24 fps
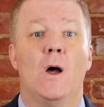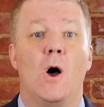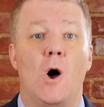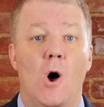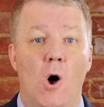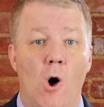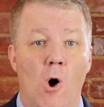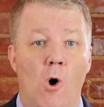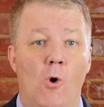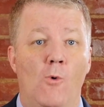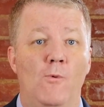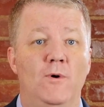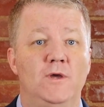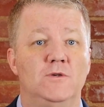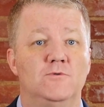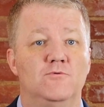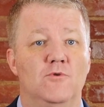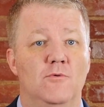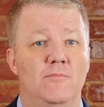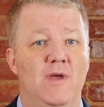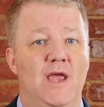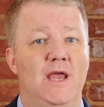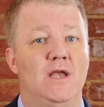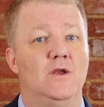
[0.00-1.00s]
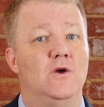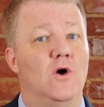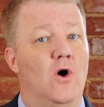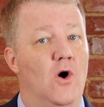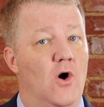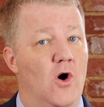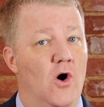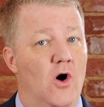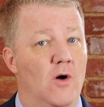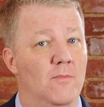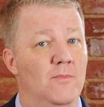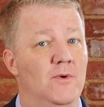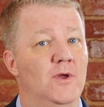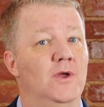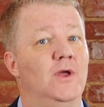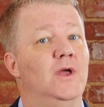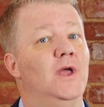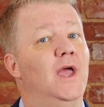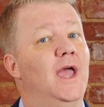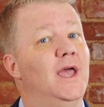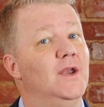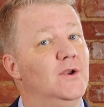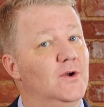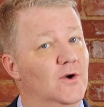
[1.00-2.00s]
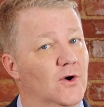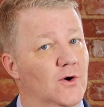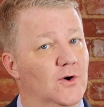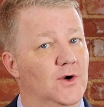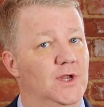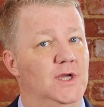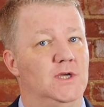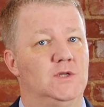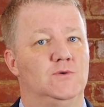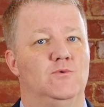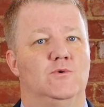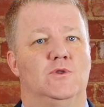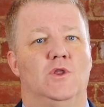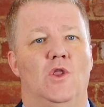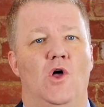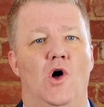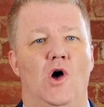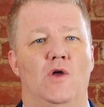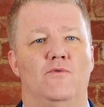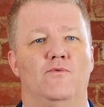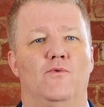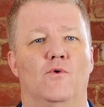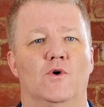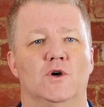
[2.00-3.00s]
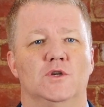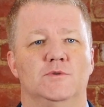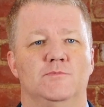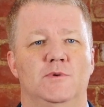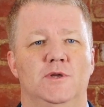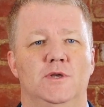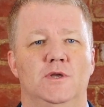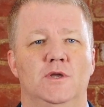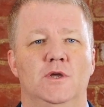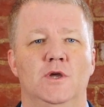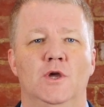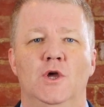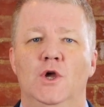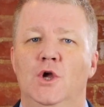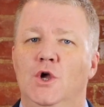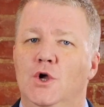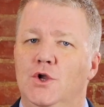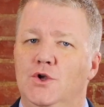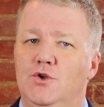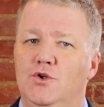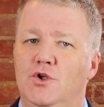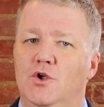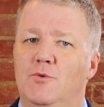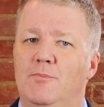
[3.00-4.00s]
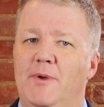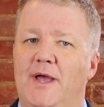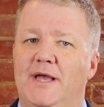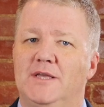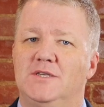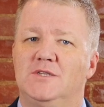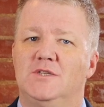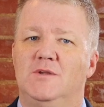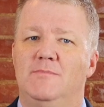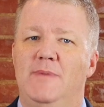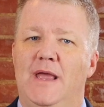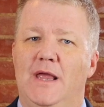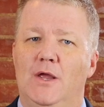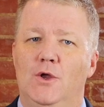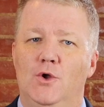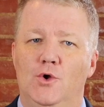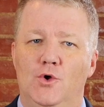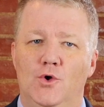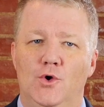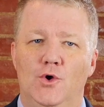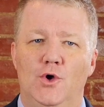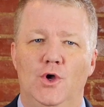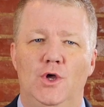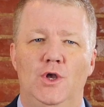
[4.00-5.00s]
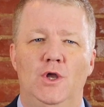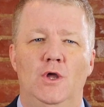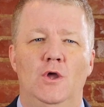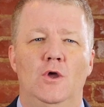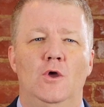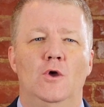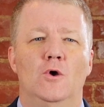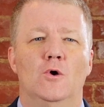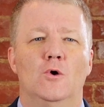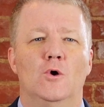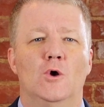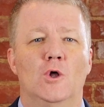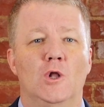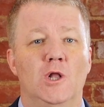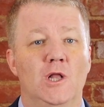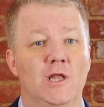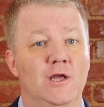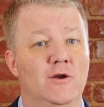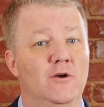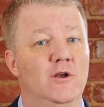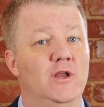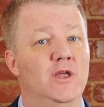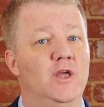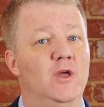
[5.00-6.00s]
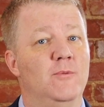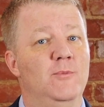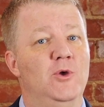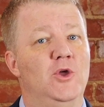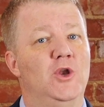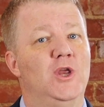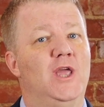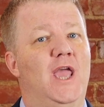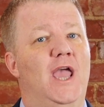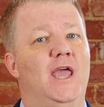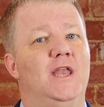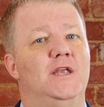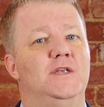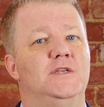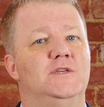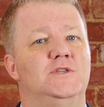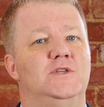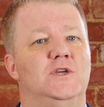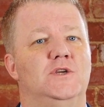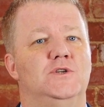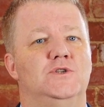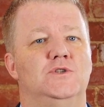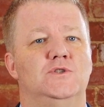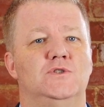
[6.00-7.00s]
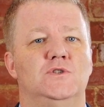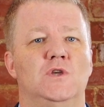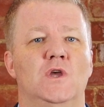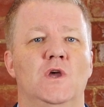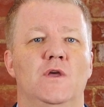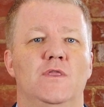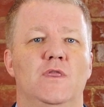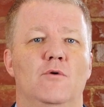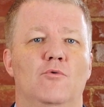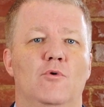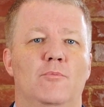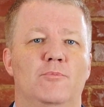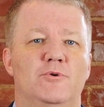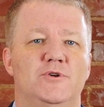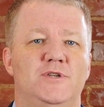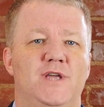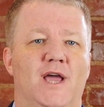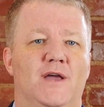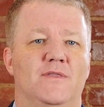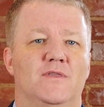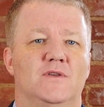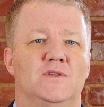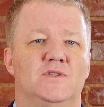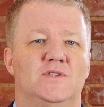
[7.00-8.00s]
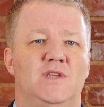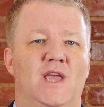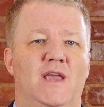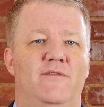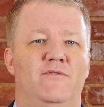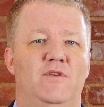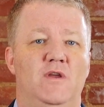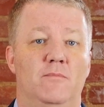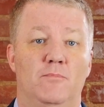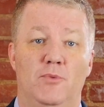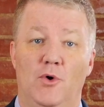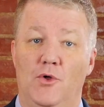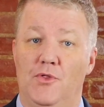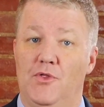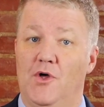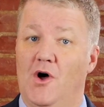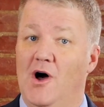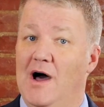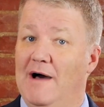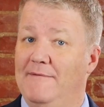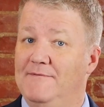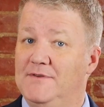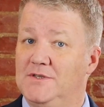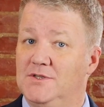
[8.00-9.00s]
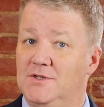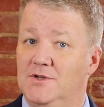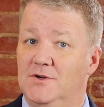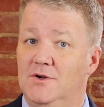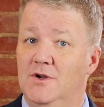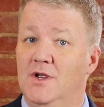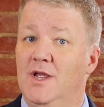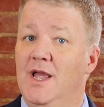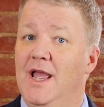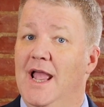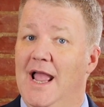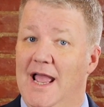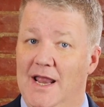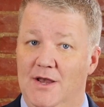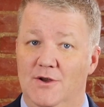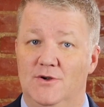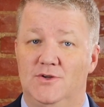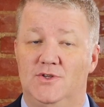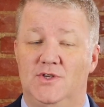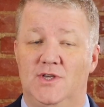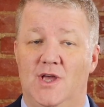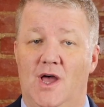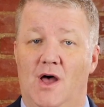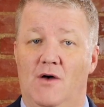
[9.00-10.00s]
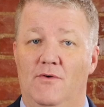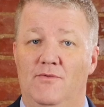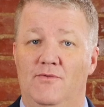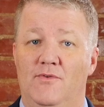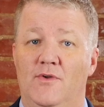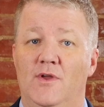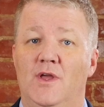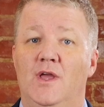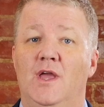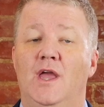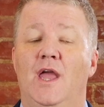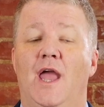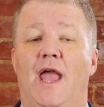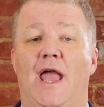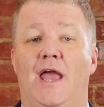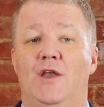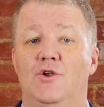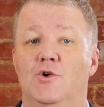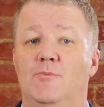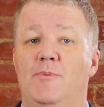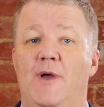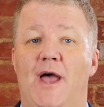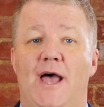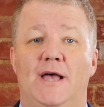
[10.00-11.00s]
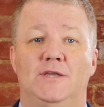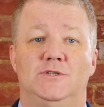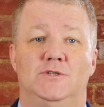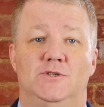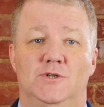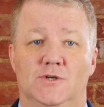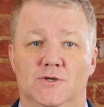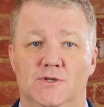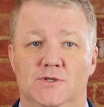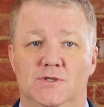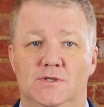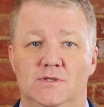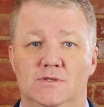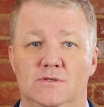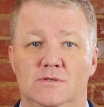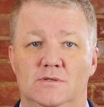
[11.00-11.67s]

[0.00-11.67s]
always remain calm and courteous with law enforcement. Do your best to make good, clearly communicated decisions that will protect the safety of both the officer and yourself and your passengers.